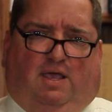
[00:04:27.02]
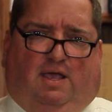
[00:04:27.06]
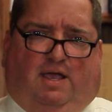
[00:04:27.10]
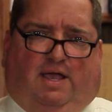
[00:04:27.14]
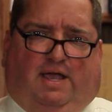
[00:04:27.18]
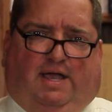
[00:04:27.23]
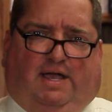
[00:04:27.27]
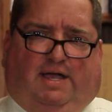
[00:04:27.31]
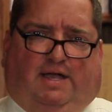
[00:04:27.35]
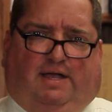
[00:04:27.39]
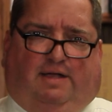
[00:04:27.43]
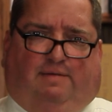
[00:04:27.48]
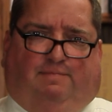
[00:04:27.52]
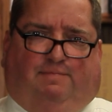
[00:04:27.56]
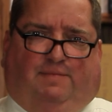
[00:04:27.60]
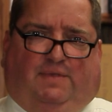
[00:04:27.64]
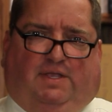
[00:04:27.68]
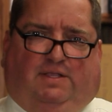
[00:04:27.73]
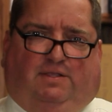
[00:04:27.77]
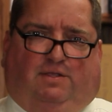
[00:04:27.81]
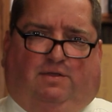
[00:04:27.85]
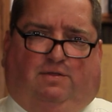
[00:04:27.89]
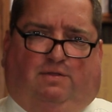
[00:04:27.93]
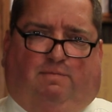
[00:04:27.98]

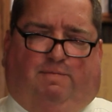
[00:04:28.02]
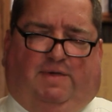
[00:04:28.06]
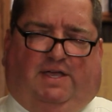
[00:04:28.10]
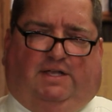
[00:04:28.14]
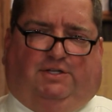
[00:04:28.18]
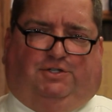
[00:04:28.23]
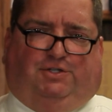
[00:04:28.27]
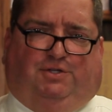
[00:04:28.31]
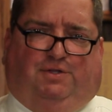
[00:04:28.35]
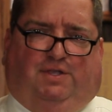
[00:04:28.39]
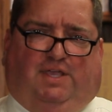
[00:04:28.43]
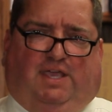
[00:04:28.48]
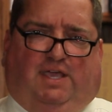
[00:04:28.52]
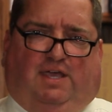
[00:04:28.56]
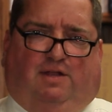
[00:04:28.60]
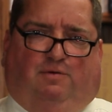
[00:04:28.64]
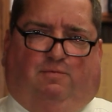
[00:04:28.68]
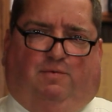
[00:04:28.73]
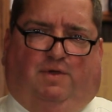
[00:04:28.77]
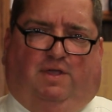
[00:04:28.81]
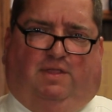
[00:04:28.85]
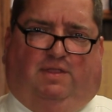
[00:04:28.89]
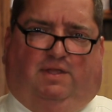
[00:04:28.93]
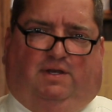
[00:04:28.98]
and do the best you
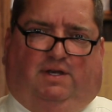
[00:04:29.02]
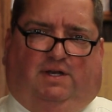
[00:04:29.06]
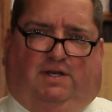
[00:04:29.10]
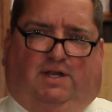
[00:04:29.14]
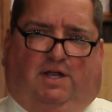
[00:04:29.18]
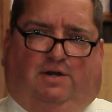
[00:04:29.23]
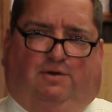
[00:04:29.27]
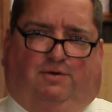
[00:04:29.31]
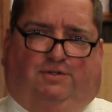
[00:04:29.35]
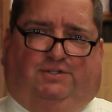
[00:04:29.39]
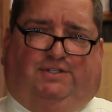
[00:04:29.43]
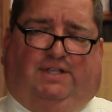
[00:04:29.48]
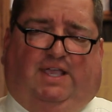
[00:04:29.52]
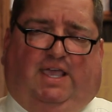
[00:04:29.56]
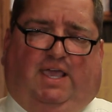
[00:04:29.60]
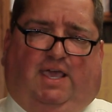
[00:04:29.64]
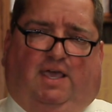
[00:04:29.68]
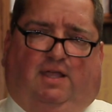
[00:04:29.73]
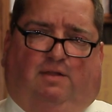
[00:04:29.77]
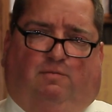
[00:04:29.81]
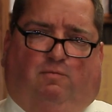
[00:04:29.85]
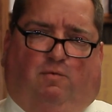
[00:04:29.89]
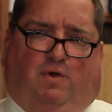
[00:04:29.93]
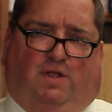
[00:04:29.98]
can with it, and
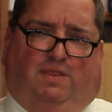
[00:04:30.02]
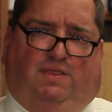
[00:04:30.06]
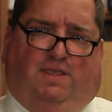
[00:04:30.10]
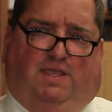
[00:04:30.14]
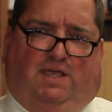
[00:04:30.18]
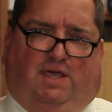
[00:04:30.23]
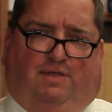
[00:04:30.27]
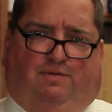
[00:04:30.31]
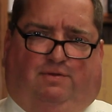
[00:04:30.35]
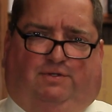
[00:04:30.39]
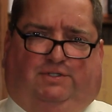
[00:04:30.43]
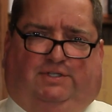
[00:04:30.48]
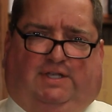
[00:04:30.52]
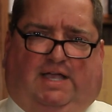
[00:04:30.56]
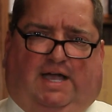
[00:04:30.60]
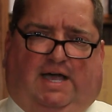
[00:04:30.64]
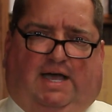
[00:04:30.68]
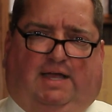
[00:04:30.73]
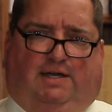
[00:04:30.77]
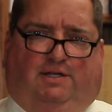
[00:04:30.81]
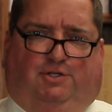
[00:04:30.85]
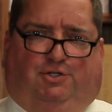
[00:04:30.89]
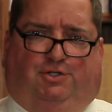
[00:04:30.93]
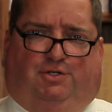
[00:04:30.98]
understand what the other
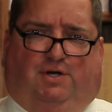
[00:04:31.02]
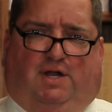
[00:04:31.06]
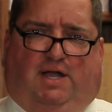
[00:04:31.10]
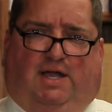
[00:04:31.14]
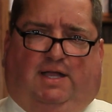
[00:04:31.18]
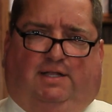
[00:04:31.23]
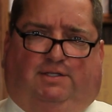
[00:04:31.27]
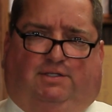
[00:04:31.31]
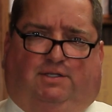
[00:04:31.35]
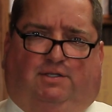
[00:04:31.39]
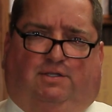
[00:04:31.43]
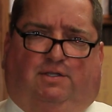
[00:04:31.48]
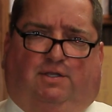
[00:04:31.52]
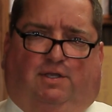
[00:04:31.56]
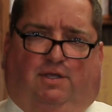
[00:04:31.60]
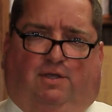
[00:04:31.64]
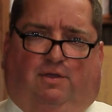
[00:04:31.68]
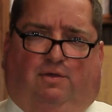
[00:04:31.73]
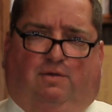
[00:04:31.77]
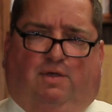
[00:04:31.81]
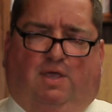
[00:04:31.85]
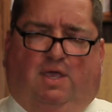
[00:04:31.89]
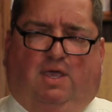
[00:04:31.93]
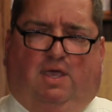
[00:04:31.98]
side is trying to
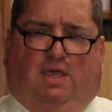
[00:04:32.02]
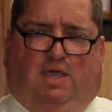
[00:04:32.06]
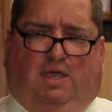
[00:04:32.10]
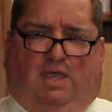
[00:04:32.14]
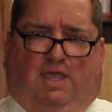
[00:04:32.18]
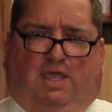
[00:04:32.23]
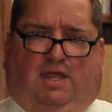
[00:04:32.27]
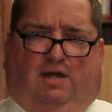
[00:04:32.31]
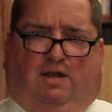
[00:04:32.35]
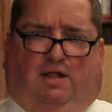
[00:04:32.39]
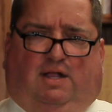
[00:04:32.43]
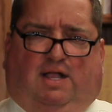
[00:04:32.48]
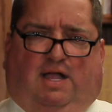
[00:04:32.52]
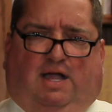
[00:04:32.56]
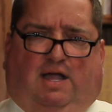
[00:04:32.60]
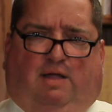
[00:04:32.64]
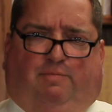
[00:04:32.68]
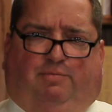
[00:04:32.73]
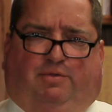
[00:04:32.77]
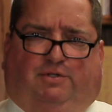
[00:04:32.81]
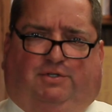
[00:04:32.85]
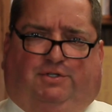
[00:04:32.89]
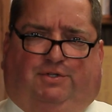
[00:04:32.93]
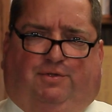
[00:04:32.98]
do and
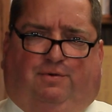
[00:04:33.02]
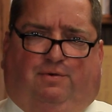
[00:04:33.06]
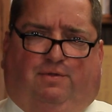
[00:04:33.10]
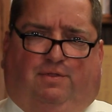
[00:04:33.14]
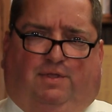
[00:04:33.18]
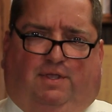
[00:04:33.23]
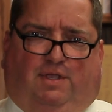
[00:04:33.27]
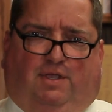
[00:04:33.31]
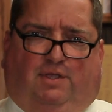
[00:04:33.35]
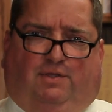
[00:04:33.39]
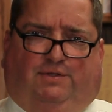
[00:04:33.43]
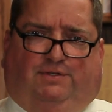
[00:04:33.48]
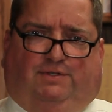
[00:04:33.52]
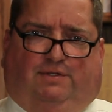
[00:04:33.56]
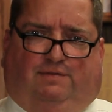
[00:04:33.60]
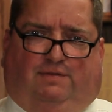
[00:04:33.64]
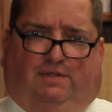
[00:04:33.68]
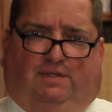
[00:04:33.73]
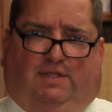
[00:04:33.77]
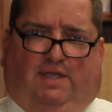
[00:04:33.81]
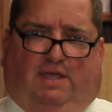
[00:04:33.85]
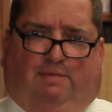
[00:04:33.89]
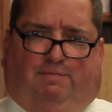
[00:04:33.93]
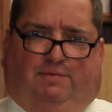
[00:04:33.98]
accomplish through the use of
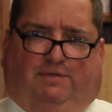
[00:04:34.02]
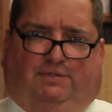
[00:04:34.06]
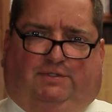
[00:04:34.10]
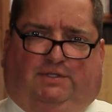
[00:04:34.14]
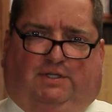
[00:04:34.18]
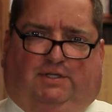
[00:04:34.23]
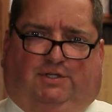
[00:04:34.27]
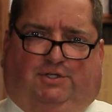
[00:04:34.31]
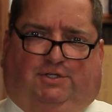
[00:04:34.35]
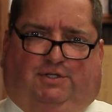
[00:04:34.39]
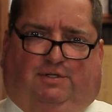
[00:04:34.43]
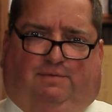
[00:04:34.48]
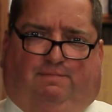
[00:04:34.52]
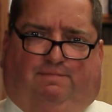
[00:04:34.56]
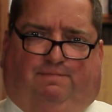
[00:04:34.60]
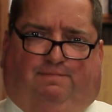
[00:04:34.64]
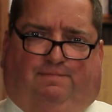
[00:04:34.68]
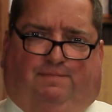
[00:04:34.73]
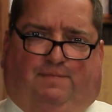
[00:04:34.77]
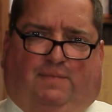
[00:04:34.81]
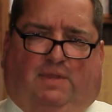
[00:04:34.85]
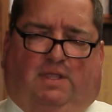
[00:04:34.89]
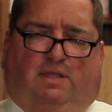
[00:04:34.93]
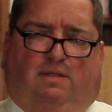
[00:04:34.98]
the deposition.
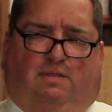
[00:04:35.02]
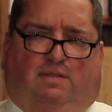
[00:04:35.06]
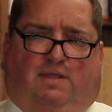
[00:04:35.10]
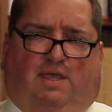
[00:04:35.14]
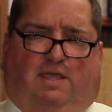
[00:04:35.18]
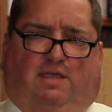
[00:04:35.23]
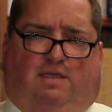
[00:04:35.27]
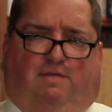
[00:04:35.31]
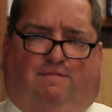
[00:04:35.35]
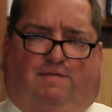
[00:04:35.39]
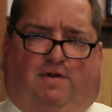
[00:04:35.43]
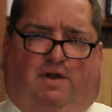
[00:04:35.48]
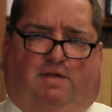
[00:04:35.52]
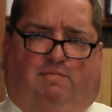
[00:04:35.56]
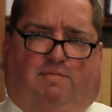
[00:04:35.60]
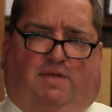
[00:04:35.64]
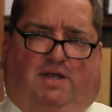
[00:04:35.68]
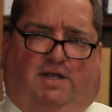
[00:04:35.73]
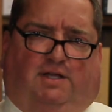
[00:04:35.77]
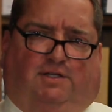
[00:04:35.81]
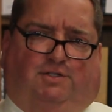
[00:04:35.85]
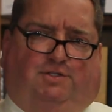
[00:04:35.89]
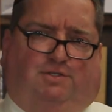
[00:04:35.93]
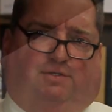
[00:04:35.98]
Thank you very
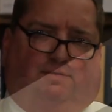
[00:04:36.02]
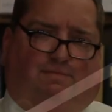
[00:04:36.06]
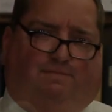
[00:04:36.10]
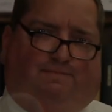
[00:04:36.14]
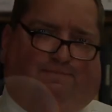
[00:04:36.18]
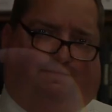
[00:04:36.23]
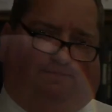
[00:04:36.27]
much.